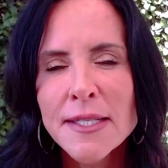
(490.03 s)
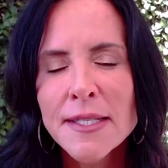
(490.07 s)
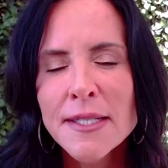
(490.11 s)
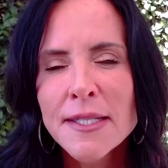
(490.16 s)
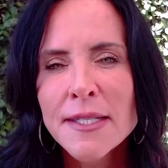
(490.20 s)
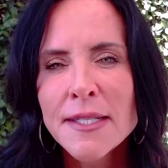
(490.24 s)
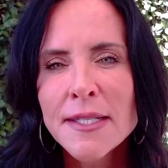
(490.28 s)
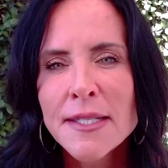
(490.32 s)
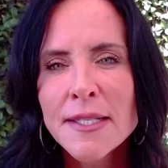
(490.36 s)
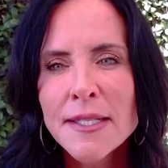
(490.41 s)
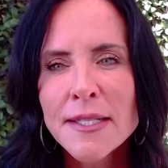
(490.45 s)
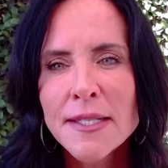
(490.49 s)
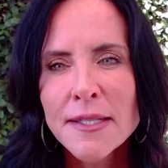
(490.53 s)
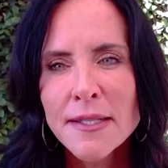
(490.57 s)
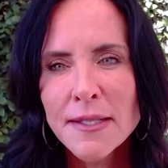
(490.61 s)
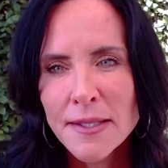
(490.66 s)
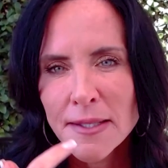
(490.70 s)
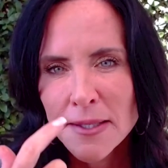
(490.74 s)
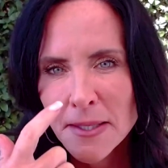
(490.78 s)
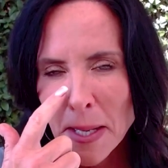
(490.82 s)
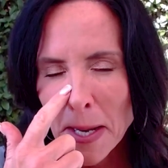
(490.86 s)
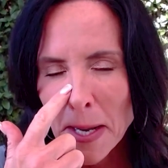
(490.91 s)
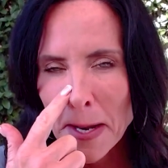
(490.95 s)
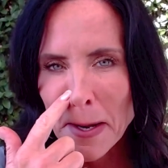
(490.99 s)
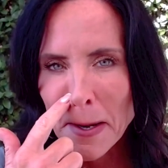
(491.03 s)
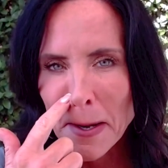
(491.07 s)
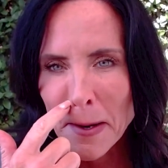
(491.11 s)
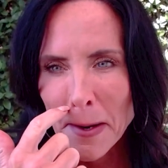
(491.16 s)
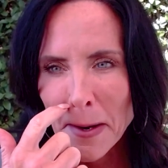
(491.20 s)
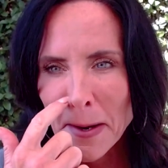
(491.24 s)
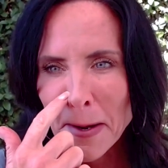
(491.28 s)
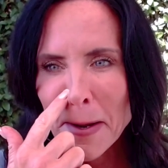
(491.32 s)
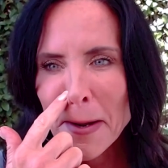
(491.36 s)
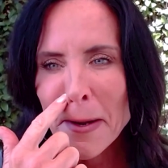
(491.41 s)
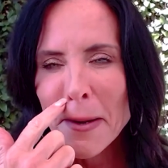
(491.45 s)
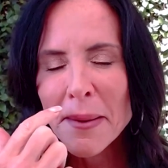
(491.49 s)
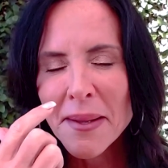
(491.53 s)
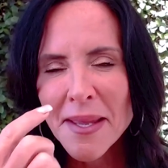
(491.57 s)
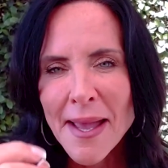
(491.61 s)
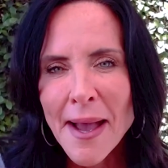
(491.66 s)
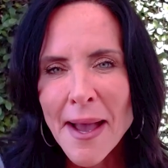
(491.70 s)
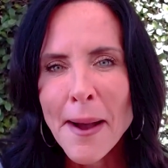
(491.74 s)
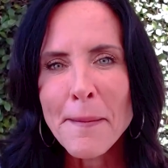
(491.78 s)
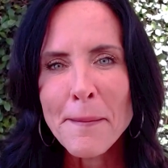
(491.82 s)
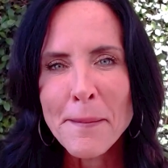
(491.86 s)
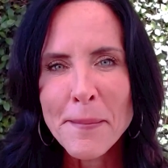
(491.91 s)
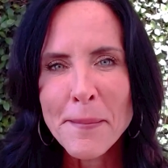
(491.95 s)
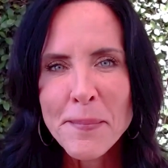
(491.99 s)
Yes. I mean, think about
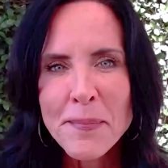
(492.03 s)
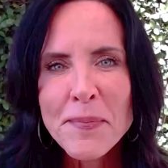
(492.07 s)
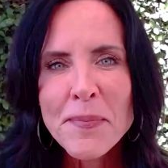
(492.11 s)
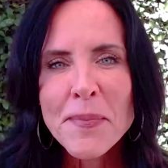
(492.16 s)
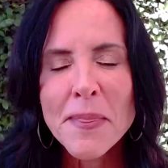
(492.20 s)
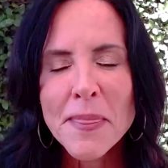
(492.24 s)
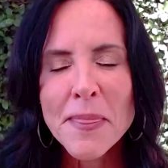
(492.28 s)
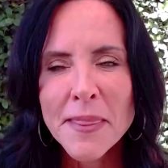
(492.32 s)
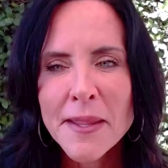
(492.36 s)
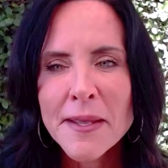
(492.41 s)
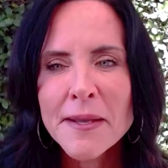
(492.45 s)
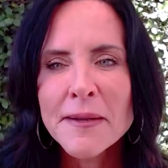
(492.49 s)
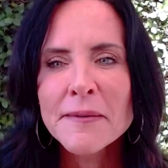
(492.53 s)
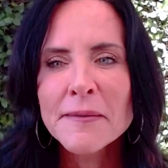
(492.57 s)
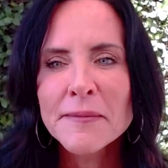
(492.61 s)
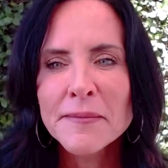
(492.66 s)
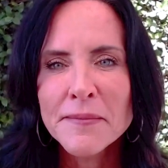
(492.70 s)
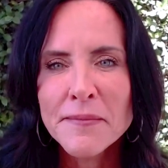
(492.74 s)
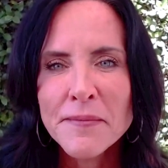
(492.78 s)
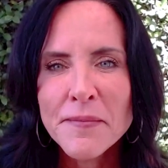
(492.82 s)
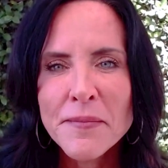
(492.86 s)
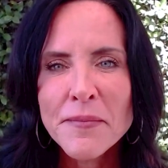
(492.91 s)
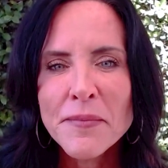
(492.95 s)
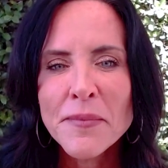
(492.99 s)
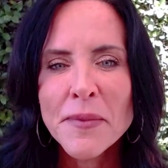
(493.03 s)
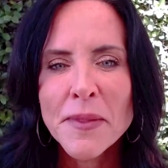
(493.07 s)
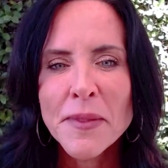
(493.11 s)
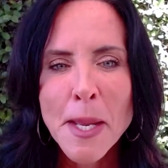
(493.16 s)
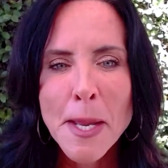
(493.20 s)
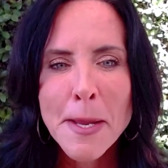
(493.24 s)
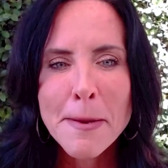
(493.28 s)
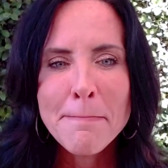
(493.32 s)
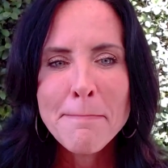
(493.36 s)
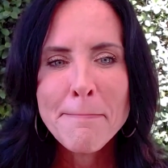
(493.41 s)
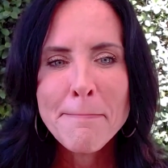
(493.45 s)
it this way. If